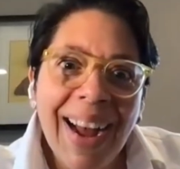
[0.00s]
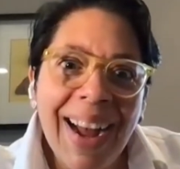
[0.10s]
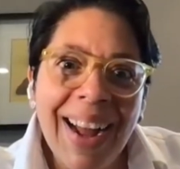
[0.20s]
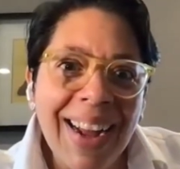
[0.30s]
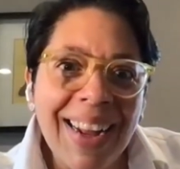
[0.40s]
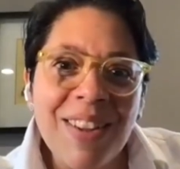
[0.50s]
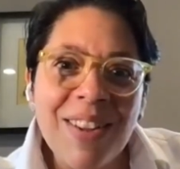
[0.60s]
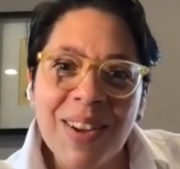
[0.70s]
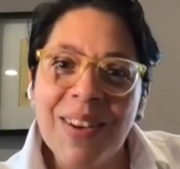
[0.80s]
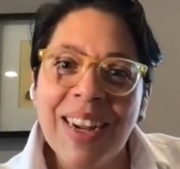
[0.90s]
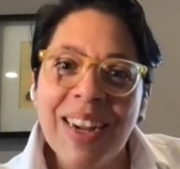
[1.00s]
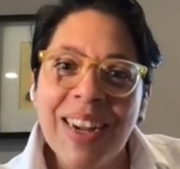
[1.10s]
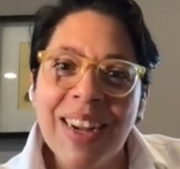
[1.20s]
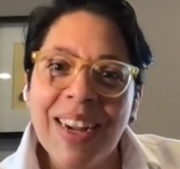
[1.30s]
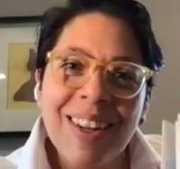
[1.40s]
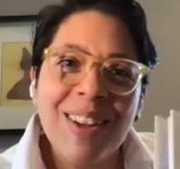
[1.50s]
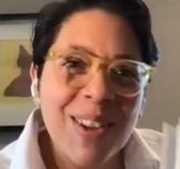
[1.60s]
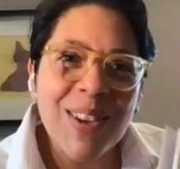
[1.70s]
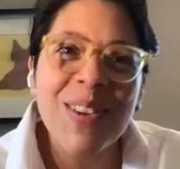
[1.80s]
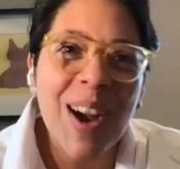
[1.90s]
Uh, and so I
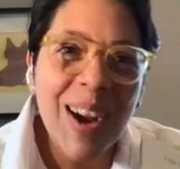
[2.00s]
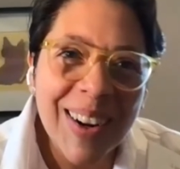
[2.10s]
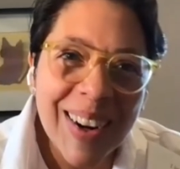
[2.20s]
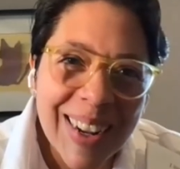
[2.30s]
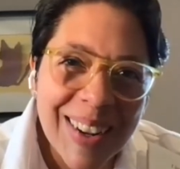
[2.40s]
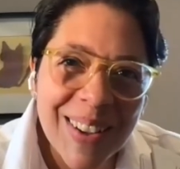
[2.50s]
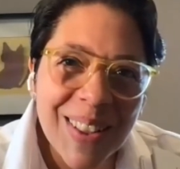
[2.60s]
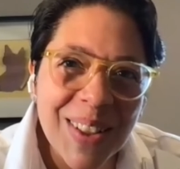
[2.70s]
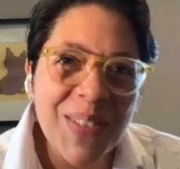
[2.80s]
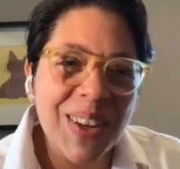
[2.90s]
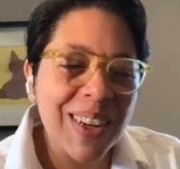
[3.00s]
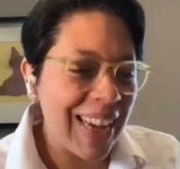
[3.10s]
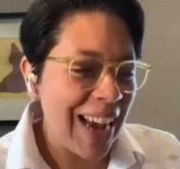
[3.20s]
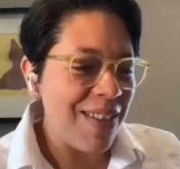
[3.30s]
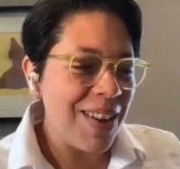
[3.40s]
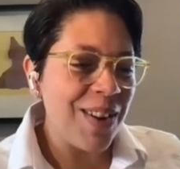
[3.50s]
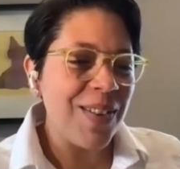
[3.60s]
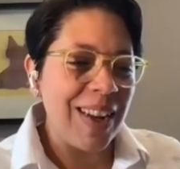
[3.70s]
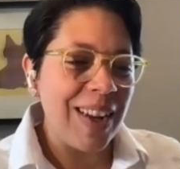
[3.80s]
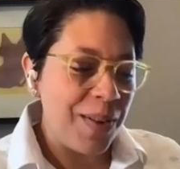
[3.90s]
decided to draw her into the book,
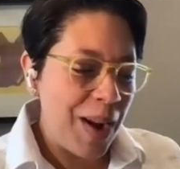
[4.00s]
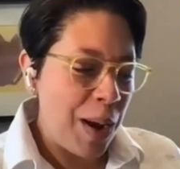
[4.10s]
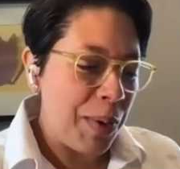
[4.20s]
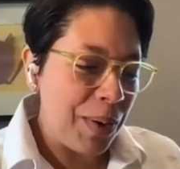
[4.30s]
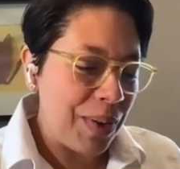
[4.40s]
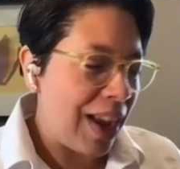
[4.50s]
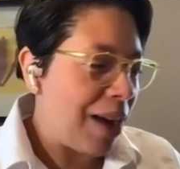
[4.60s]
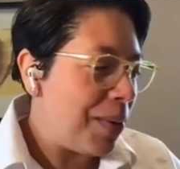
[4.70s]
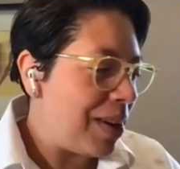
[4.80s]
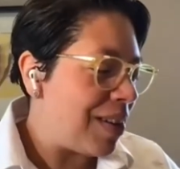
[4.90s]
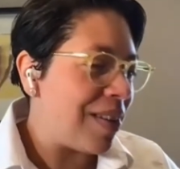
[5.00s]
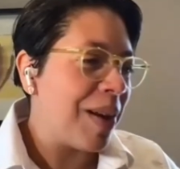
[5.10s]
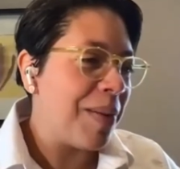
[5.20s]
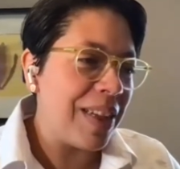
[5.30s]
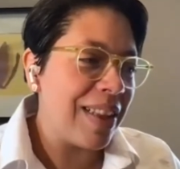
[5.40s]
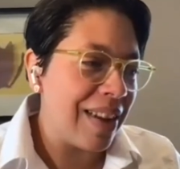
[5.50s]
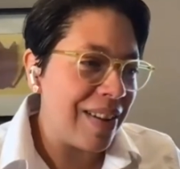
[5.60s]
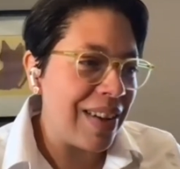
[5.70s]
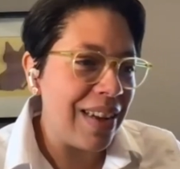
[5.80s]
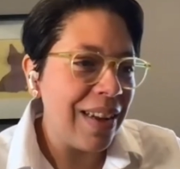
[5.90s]
having a run around Bogotá, which is something
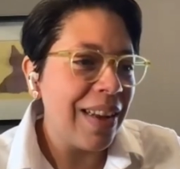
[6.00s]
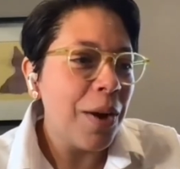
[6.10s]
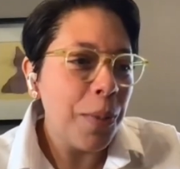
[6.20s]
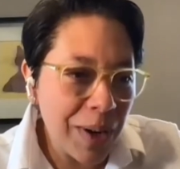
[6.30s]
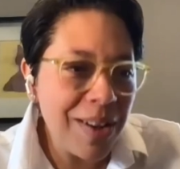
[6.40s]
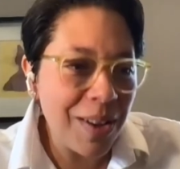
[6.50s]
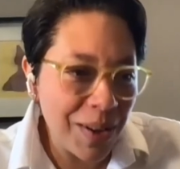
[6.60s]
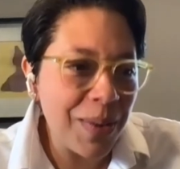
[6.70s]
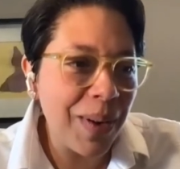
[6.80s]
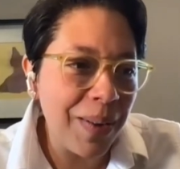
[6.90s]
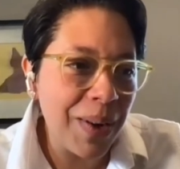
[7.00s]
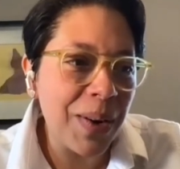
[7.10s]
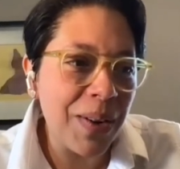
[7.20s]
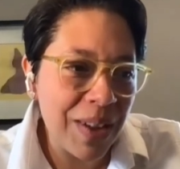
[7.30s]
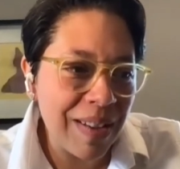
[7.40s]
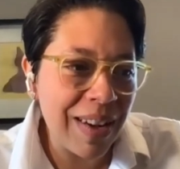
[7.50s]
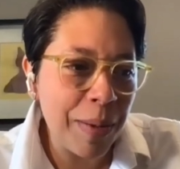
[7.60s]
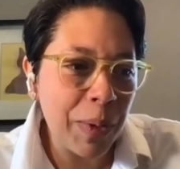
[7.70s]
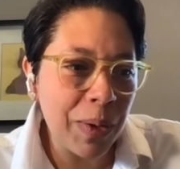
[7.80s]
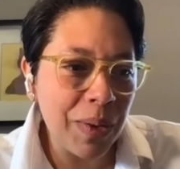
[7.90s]
that she would do while we were
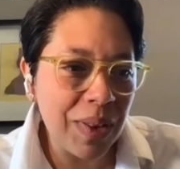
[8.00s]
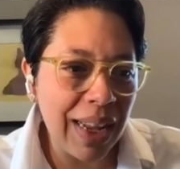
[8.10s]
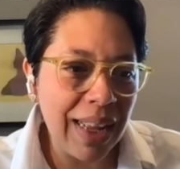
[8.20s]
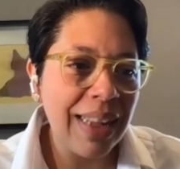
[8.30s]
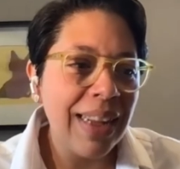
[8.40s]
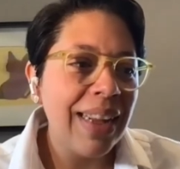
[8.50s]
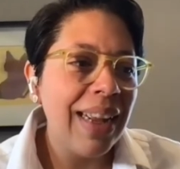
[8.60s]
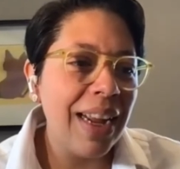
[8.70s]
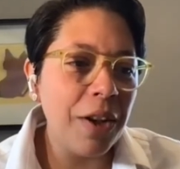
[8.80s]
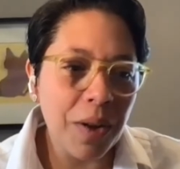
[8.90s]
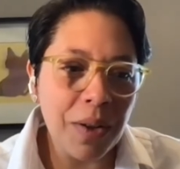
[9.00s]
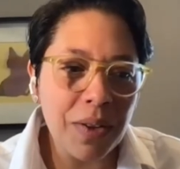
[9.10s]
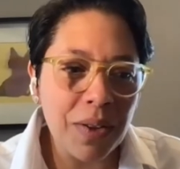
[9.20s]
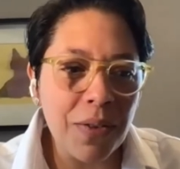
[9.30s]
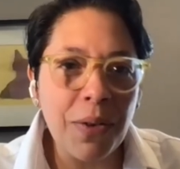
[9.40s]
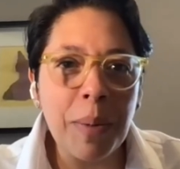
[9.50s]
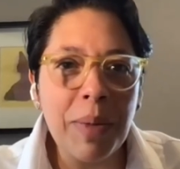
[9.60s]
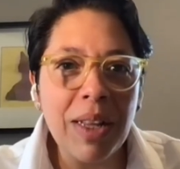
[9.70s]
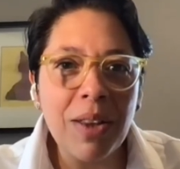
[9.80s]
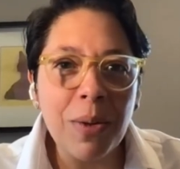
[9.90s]
visiting Bogotá. And also for
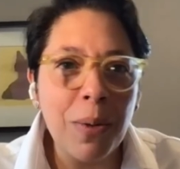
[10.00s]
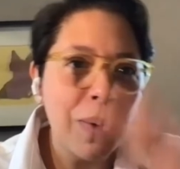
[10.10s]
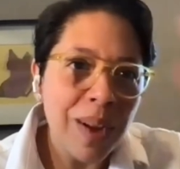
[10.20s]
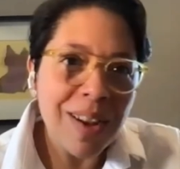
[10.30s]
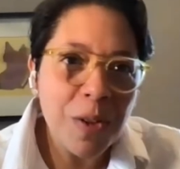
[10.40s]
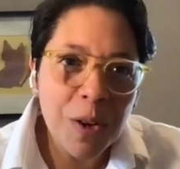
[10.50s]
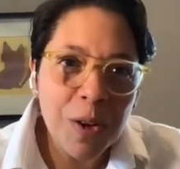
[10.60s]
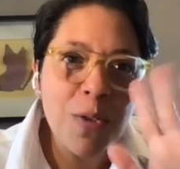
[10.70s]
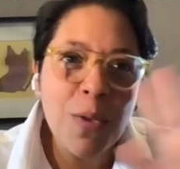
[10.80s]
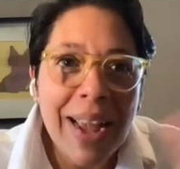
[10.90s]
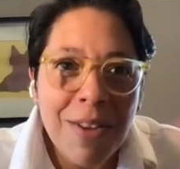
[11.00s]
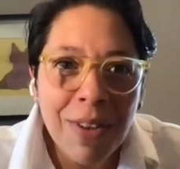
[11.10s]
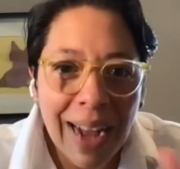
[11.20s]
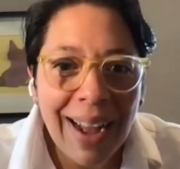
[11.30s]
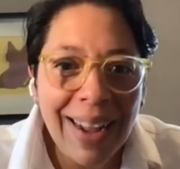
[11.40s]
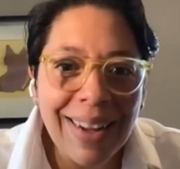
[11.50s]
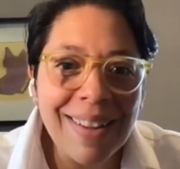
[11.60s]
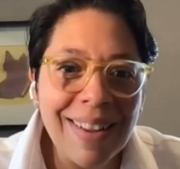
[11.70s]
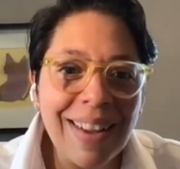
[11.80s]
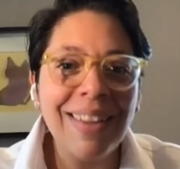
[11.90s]
me to sort of wave high
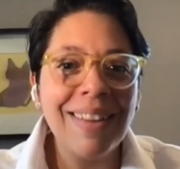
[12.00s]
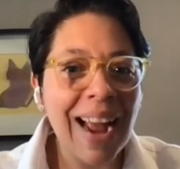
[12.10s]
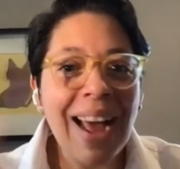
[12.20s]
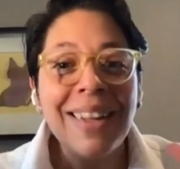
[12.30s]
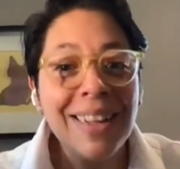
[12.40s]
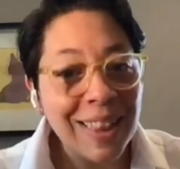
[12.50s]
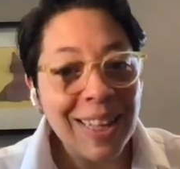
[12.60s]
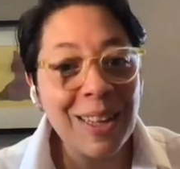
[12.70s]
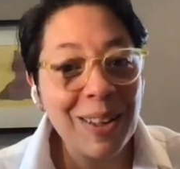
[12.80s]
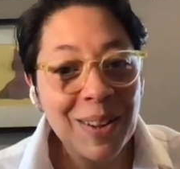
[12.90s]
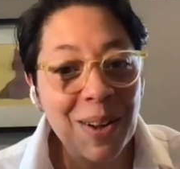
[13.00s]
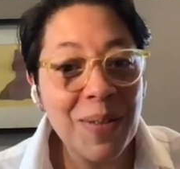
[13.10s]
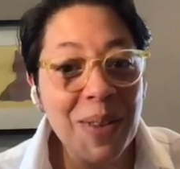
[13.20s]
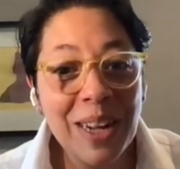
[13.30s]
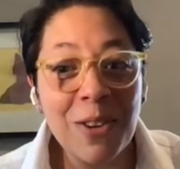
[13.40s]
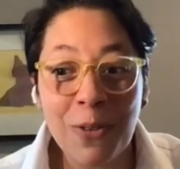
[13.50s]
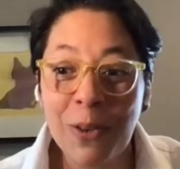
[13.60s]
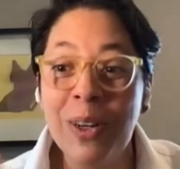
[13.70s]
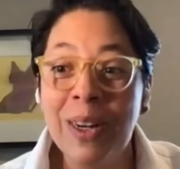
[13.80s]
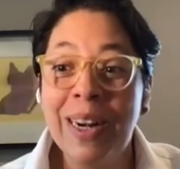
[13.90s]
and say, Sally, thank you so much
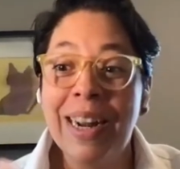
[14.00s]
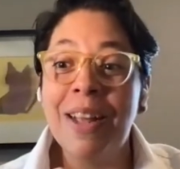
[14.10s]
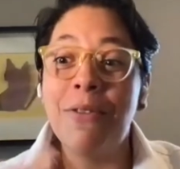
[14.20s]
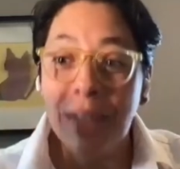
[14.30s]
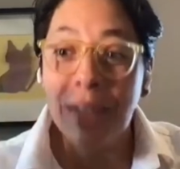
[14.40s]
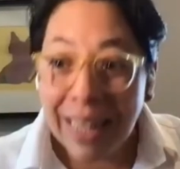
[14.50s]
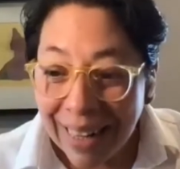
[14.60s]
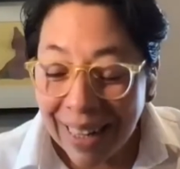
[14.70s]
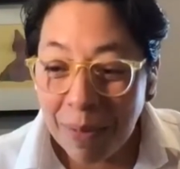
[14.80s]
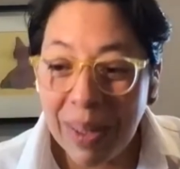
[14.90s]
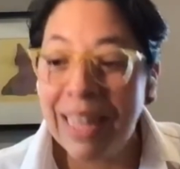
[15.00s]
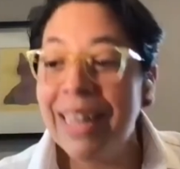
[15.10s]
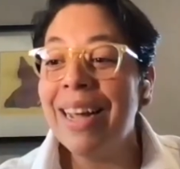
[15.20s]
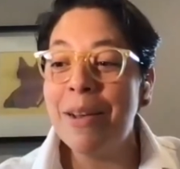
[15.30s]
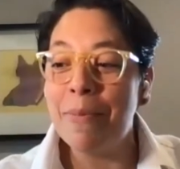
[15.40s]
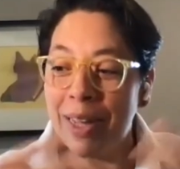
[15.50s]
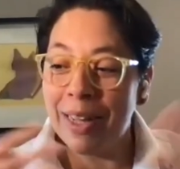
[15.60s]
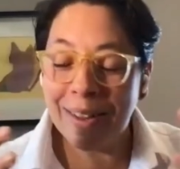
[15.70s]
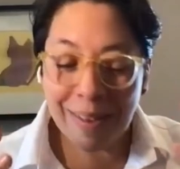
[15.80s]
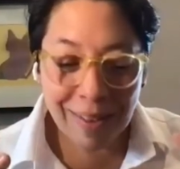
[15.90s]
for feeding me and
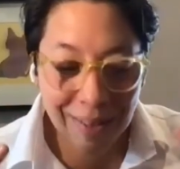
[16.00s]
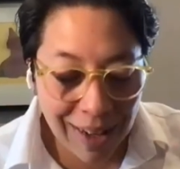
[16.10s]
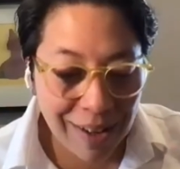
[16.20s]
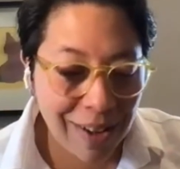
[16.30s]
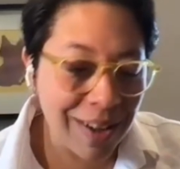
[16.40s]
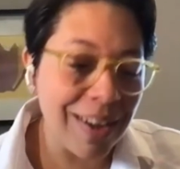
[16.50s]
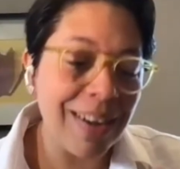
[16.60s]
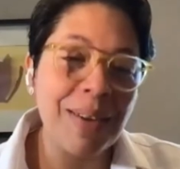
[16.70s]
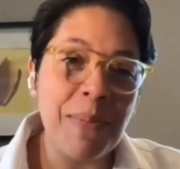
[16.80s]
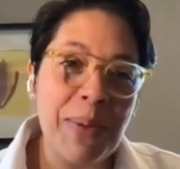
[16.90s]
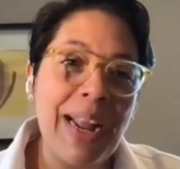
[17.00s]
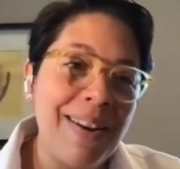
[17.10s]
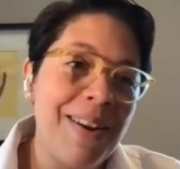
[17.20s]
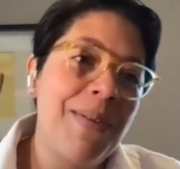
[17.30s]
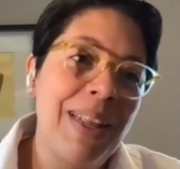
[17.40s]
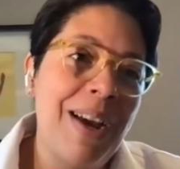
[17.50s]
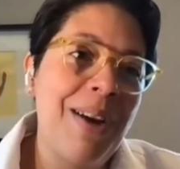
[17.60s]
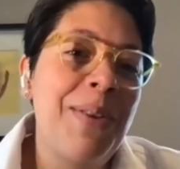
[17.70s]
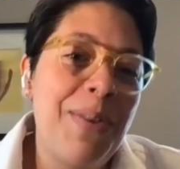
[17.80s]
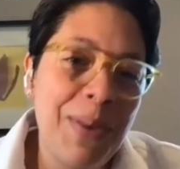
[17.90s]
being such a good companion while
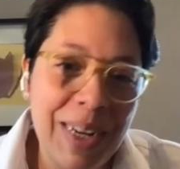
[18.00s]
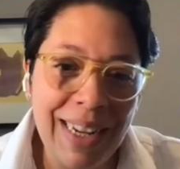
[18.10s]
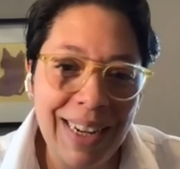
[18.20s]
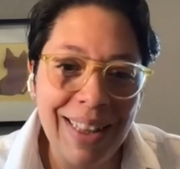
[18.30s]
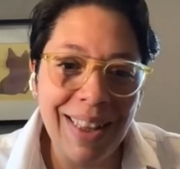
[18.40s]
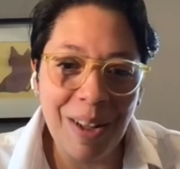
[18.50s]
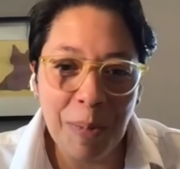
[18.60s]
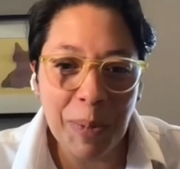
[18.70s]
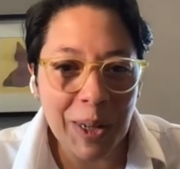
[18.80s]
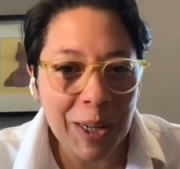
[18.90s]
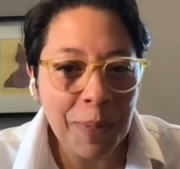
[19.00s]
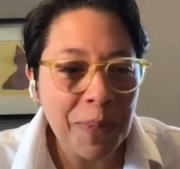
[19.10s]
I was working on this book.